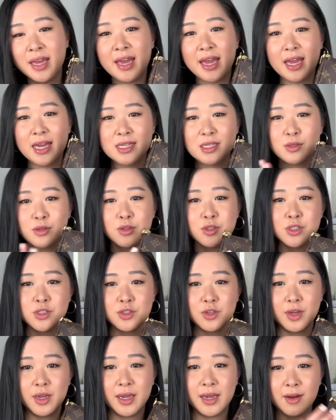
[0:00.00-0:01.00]
and
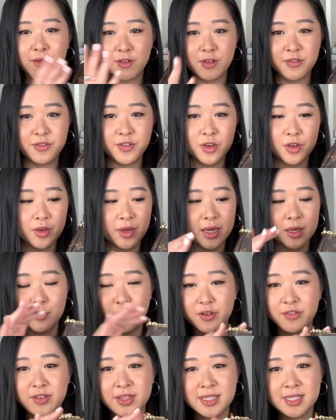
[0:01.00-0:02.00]
also a review and
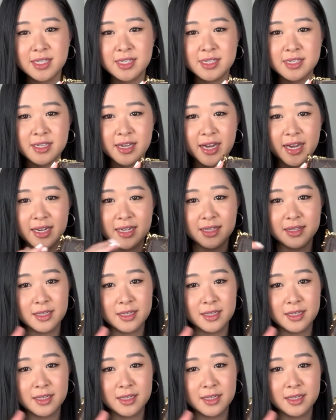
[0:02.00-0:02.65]
what fits inside in